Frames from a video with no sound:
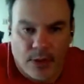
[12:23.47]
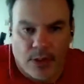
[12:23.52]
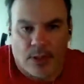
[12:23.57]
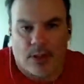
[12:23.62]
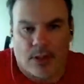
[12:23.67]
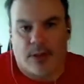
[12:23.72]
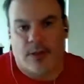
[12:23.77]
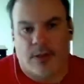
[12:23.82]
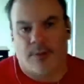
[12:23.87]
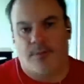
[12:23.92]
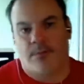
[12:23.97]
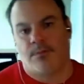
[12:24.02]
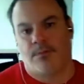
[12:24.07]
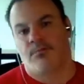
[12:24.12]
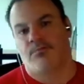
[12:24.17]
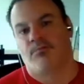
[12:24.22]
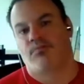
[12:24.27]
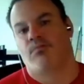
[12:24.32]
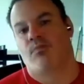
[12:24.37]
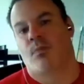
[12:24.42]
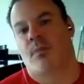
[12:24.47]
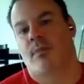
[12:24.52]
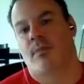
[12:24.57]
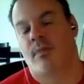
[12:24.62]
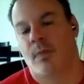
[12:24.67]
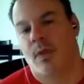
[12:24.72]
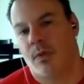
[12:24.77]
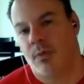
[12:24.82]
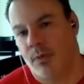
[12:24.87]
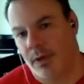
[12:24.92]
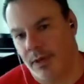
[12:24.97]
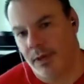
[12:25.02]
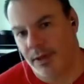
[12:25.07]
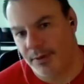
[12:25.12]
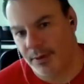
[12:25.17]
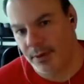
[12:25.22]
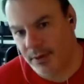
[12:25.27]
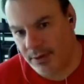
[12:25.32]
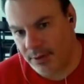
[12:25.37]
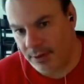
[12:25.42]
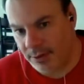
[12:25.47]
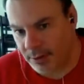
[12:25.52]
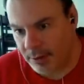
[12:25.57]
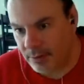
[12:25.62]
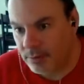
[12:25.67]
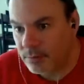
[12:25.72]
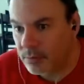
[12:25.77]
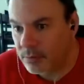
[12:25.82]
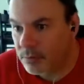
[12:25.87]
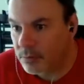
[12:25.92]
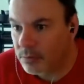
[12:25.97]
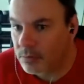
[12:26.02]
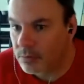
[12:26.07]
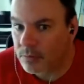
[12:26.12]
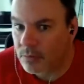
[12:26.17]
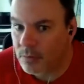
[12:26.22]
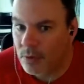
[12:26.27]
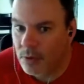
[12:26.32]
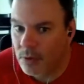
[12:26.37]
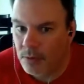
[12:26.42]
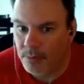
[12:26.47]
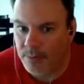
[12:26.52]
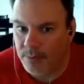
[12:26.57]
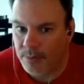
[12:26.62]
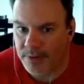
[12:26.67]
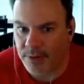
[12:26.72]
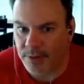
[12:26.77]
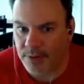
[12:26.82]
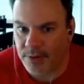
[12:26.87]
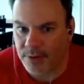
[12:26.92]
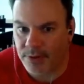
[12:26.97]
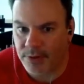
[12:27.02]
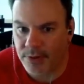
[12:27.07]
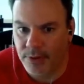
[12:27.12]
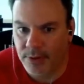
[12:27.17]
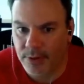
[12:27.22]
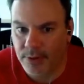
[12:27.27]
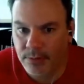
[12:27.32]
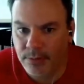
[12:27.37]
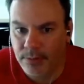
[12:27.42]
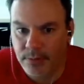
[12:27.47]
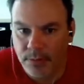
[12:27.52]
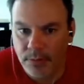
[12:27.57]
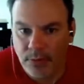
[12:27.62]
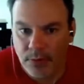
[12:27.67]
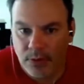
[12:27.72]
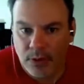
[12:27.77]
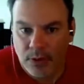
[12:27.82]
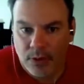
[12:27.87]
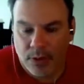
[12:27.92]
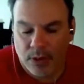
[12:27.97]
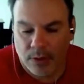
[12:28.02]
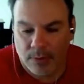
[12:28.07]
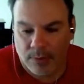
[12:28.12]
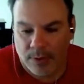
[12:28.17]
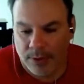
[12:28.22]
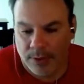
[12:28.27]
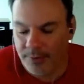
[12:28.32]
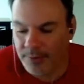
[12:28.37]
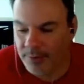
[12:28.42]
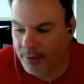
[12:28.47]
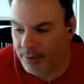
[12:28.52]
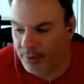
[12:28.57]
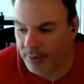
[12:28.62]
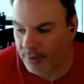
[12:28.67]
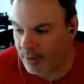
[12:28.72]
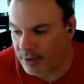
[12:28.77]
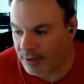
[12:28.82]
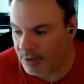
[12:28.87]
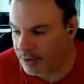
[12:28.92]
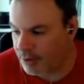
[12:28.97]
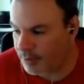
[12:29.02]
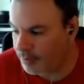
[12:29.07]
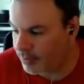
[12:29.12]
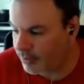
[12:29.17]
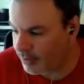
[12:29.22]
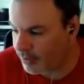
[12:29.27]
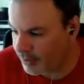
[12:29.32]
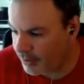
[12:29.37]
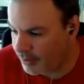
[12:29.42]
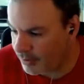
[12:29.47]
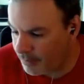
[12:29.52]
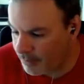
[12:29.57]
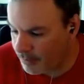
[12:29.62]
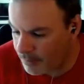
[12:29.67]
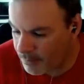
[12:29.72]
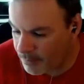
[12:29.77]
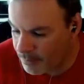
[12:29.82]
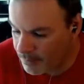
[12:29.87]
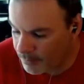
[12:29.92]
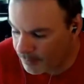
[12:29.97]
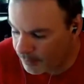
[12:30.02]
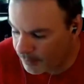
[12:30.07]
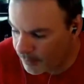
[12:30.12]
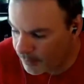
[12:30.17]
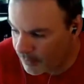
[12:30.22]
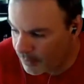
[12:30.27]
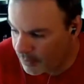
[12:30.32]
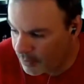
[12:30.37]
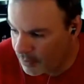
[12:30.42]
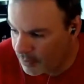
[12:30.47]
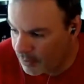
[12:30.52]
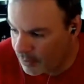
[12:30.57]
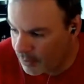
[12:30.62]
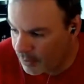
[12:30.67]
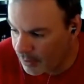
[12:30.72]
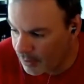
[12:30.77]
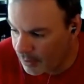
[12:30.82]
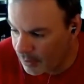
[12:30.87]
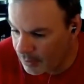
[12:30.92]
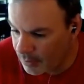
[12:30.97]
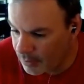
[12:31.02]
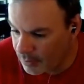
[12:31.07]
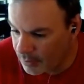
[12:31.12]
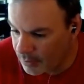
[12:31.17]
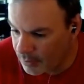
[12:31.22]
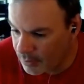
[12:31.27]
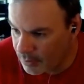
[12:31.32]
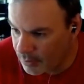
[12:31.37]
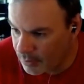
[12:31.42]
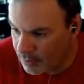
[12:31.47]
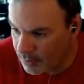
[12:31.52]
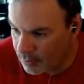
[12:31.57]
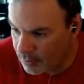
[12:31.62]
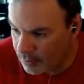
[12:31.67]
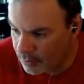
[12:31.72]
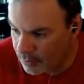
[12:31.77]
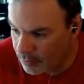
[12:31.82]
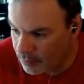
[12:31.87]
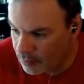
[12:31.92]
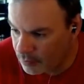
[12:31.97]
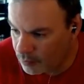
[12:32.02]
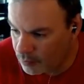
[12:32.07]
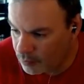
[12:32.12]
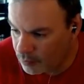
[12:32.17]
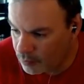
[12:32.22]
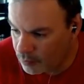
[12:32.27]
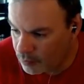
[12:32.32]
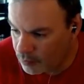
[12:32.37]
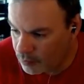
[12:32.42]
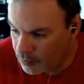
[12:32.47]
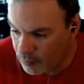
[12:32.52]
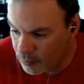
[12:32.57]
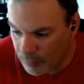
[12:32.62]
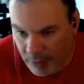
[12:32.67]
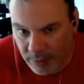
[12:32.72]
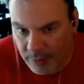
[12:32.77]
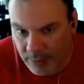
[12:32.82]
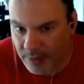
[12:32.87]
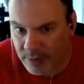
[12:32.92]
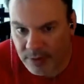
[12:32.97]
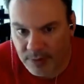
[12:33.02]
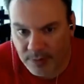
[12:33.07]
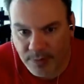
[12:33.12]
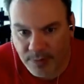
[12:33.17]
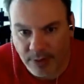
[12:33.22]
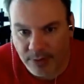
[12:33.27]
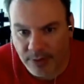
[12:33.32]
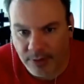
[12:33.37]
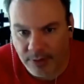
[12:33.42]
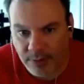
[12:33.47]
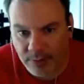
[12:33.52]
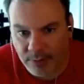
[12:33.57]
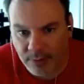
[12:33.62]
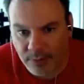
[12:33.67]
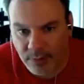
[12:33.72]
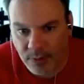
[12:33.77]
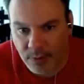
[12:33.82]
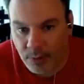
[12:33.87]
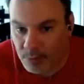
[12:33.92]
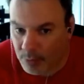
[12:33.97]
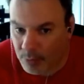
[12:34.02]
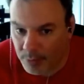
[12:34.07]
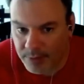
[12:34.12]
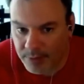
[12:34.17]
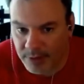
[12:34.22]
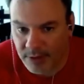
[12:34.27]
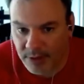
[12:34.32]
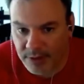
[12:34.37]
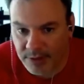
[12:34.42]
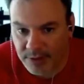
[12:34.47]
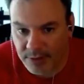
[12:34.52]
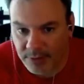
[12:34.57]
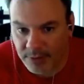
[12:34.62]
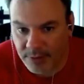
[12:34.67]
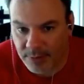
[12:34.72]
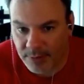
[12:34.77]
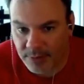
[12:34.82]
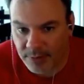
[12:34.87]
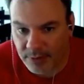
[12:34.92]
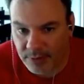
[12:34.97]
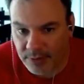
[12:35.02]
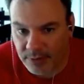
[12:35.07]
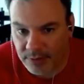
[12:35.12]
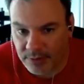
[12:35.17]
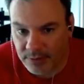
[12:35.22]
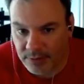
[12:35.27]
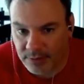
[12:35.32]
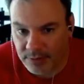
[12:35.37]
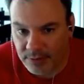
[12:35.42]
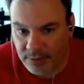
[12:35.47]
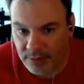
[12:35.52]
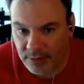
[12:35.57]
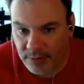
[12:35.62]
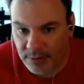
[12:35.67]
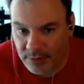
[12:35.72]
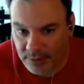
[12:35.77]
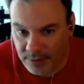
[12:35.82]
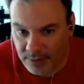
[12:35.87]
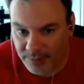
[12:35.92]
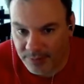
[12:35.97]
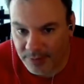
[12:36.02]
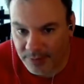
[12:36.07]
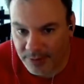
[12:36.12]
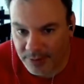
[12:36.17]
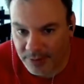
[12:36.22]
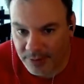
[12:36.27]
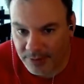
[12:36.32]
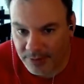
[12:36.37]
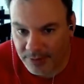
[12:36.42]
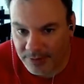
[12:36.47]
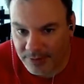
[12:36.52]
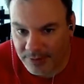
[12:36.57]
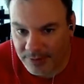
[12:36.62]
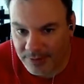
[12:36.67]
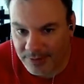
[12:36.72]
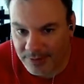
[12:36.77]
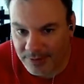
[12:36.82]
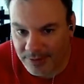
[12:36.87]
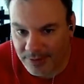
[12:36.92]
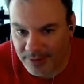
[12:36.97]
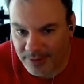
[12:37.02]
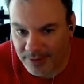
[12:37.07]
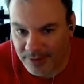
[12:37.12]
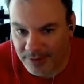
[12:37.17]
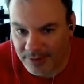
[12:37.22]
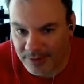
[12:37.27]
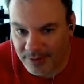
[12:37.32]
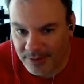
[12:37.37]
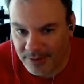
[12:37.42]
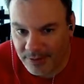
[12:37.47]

why I think they're misunderstood and why I think they're actually brilliant. And yeah, that's about it. Moby Dick is a great book. If you're here and